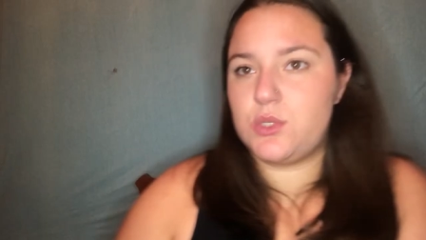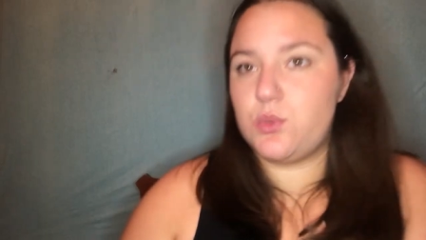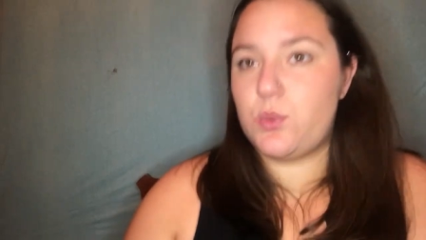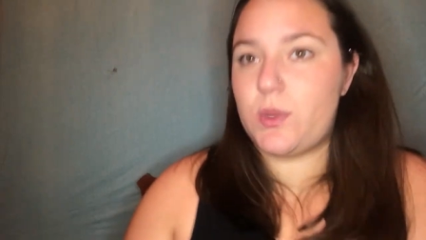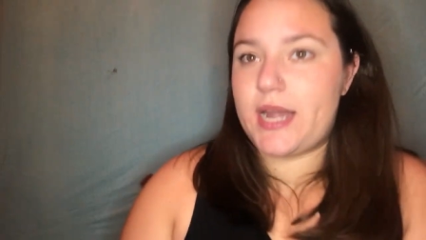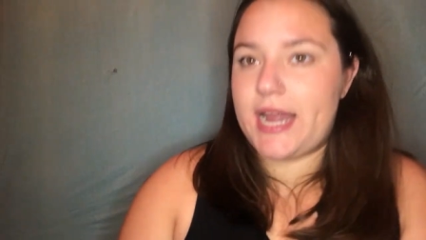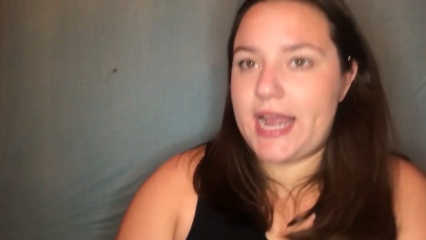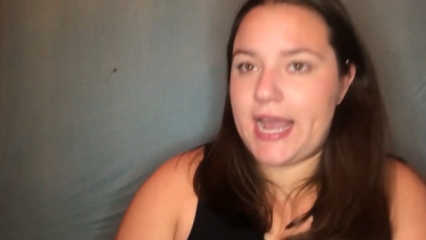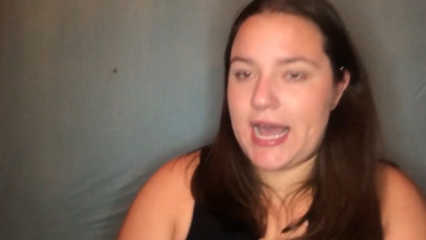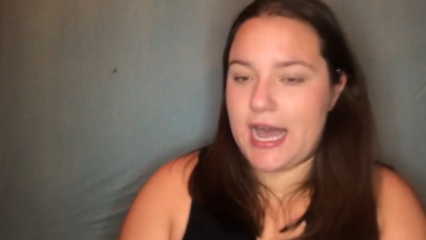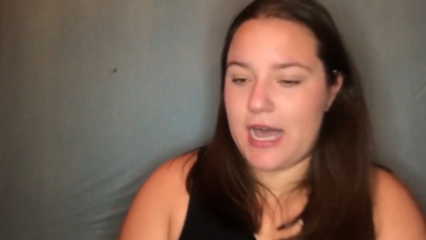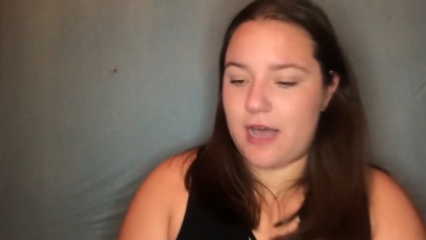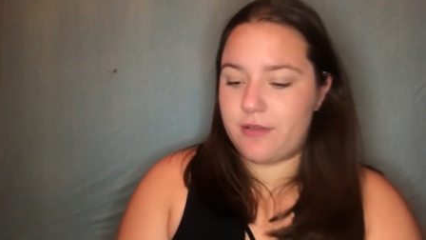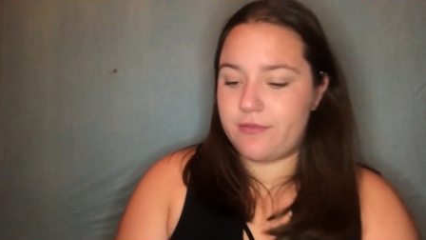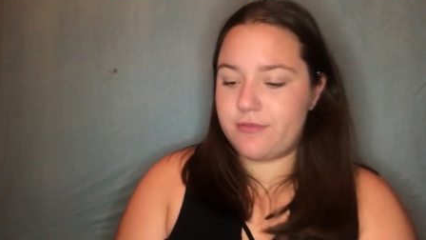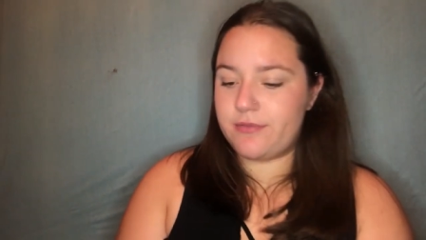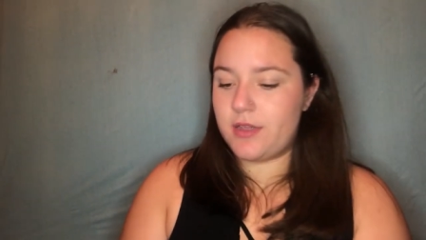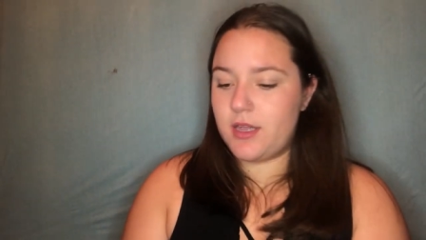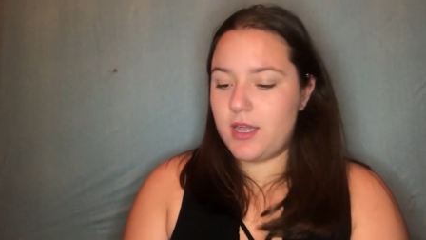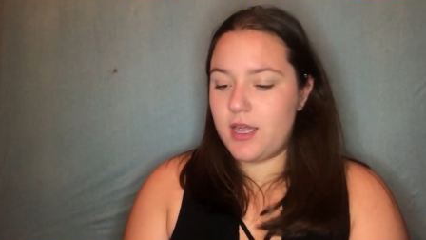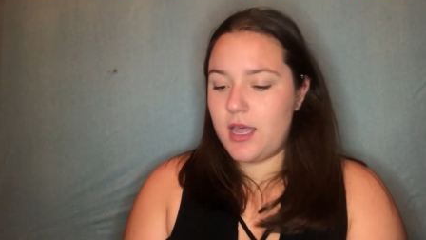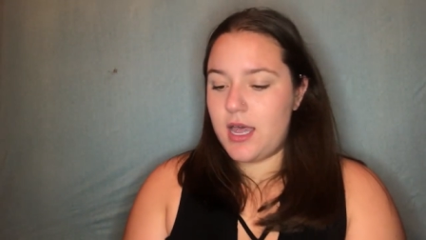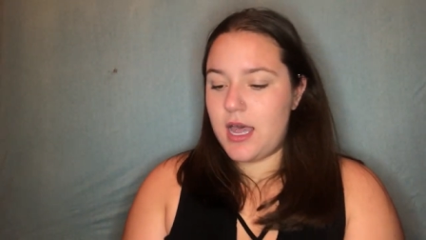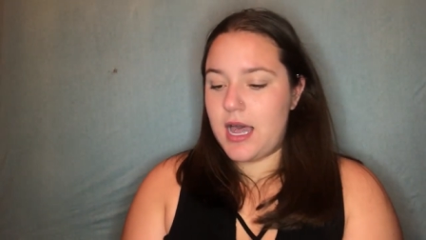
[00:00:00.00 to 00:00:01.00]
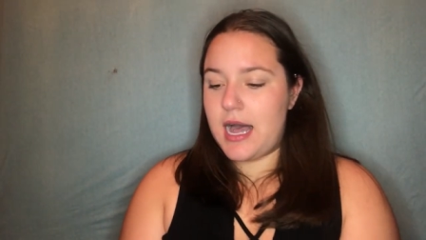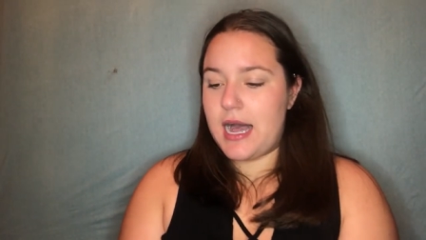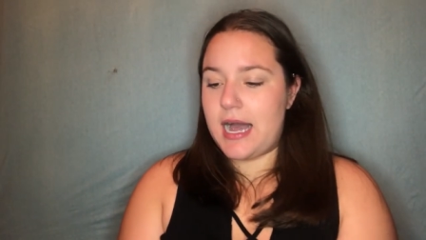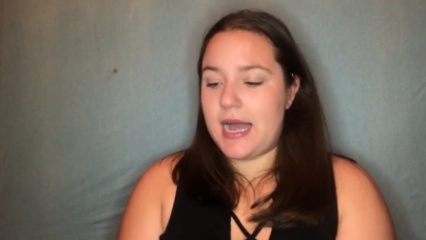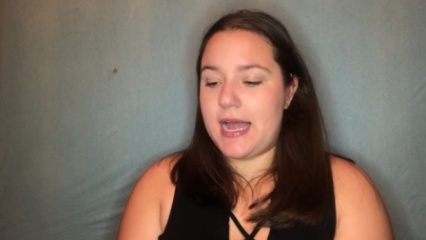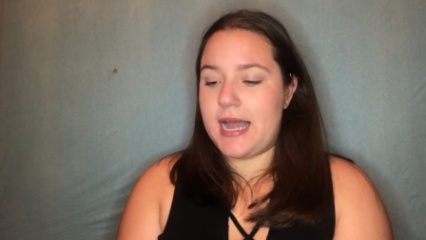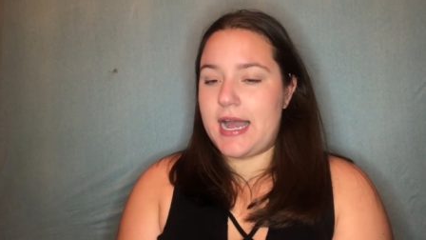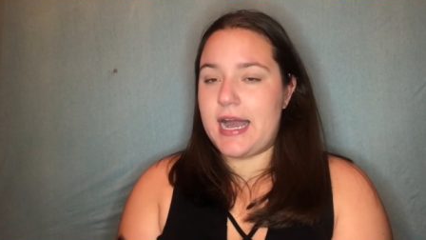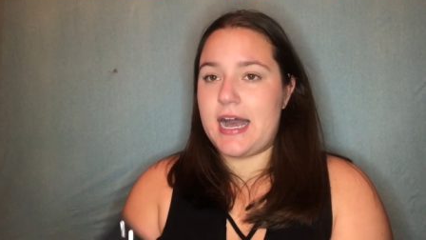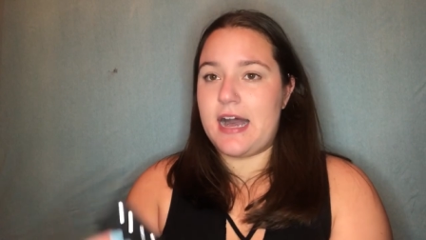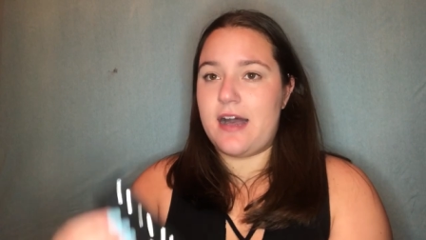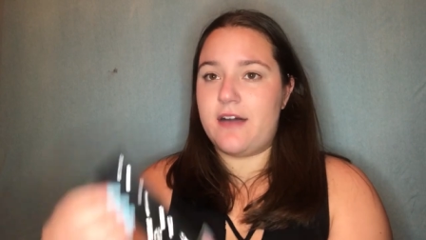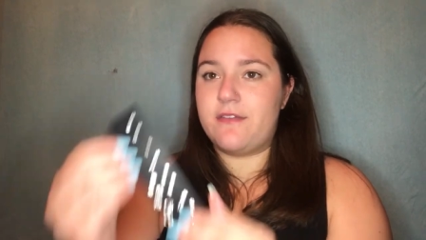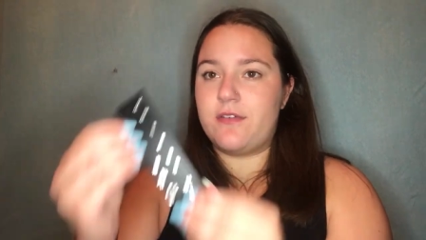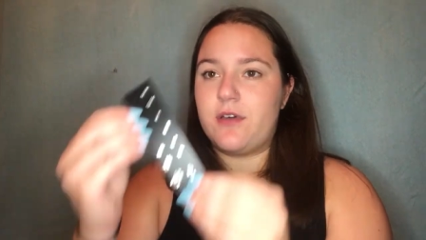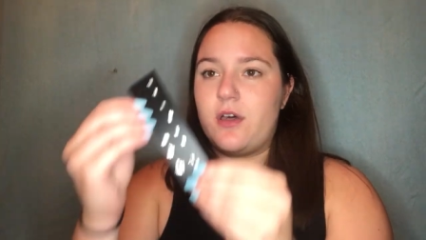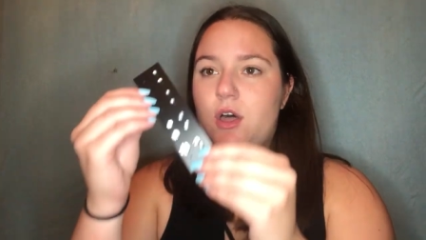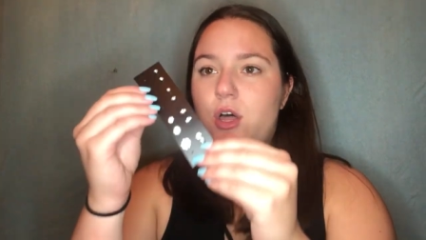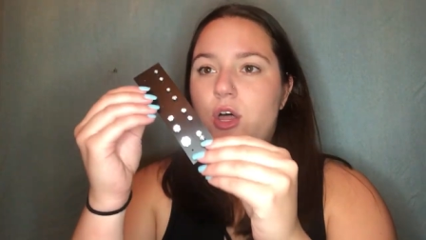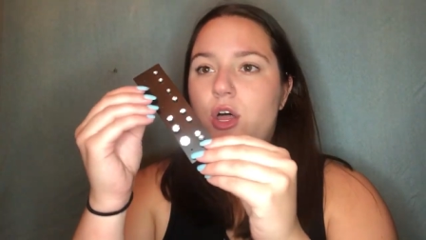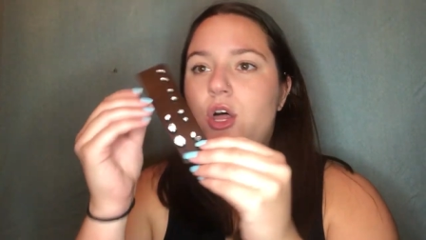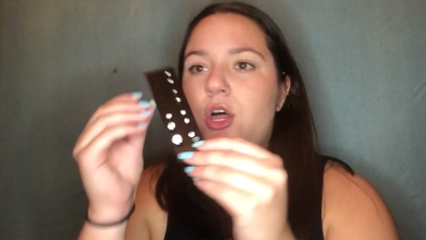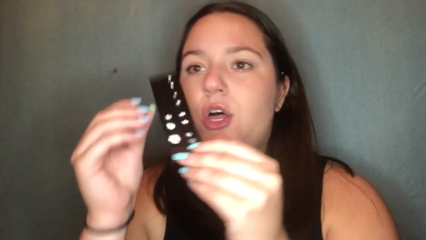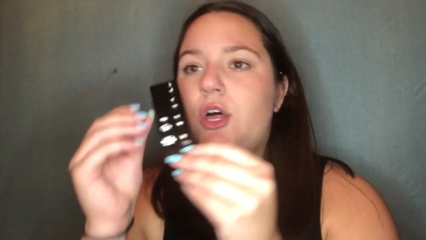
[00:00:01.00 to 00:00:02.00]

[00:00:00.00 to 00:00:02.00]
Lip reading: This is what I have. I have